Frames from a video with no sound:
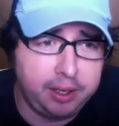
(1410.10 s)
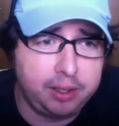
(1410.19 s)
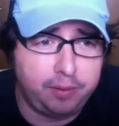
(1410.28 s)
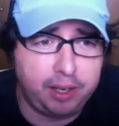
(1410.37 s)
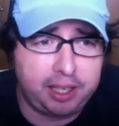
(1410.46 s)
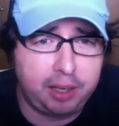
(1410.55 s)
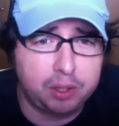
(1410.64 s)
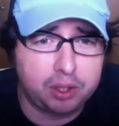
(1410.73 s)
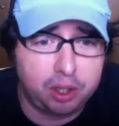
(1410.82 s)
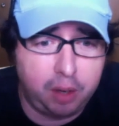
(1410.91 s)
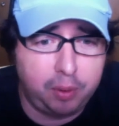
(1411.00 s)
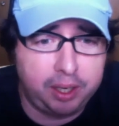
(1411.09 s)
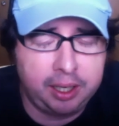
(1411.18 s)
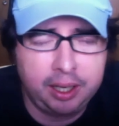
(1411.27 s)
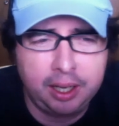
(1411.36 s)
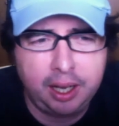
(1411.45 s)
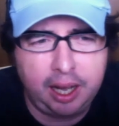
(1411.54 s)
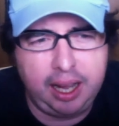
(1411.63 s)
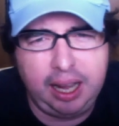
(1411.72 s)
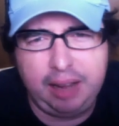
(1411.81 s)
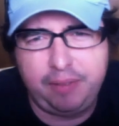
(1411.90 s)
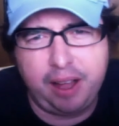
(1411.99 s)
Vicky was going,
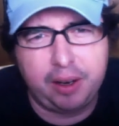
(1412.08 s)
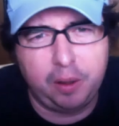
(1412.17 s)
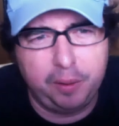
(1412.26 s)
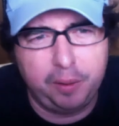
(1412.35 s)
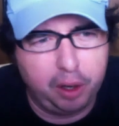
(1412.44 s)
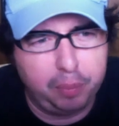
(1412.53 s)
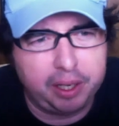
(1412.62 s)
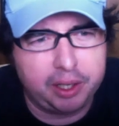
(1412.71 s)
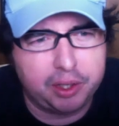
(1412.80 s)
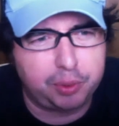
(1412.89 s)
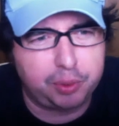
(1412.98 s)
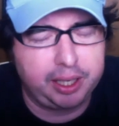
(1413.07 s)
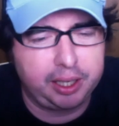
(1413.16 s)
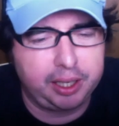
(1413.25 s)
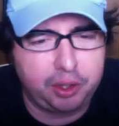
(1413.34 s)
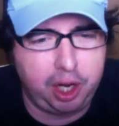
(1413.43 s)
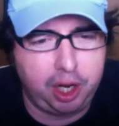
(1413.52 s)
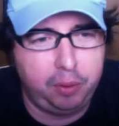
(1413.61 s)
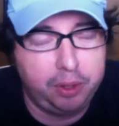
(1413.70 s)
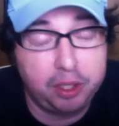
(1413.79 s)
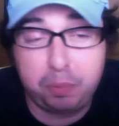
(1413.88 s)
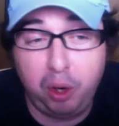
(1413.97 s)
I found it a little bit intriguing. So,
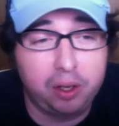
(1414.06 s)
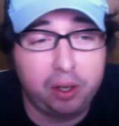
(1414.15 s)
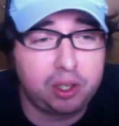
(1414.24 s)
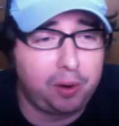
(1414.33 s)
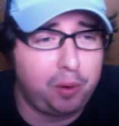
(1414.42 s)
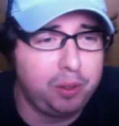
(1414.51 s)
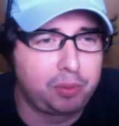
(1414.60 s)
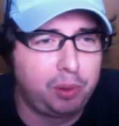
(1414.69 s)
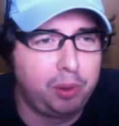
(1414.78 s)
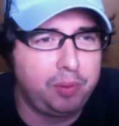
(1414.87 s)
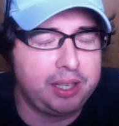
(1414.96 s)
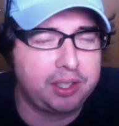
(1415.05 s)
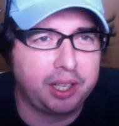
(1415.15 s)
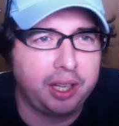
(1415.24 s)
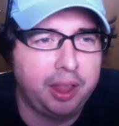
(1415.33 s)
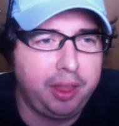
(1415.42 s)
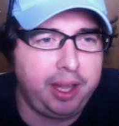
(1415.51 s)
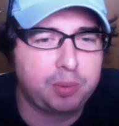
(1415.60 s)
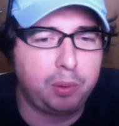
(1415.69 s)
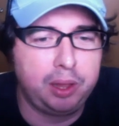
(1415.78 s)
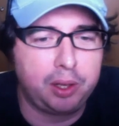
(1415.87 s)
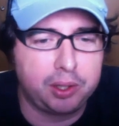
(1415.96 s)
spoilers don't always ruin wrestling. That's what
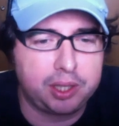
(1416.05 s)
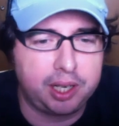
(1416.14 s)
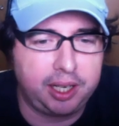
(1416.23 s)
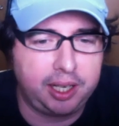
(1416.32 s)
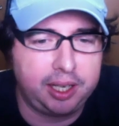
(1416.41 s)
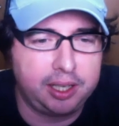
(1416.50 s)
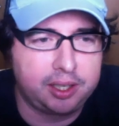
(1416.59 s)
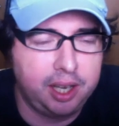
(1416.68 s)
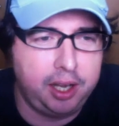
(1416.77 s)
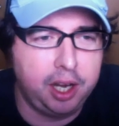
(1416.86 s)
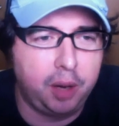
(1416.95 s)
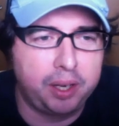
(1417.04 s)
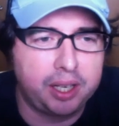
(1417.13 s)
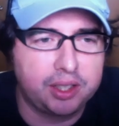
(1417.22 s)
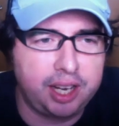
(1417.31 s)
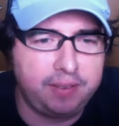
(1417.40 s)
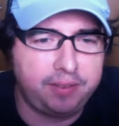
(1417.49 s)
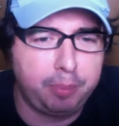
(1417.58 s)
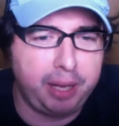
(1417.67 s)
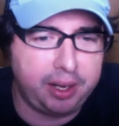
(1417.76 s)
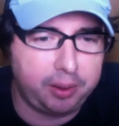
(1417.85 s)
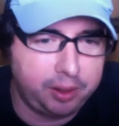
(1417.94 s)
we learned today, kids. And knowing is half the
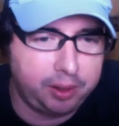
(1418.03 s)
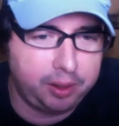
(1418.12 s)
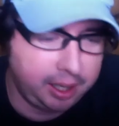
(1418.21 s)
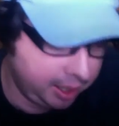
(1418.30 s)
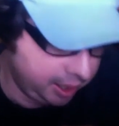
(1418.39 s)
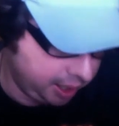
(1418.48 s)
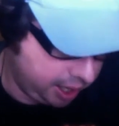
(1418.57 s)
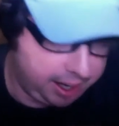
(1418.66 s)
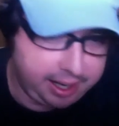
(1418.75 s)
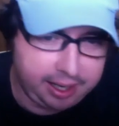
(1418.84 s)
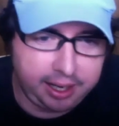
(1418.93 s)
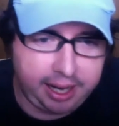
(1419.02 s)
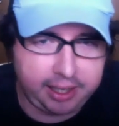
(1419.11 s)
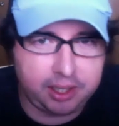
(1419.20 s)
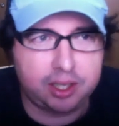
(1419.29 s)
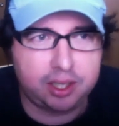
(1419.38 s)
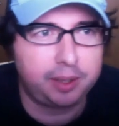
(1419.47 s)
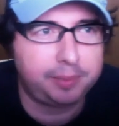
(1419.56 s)
battle. All right, next.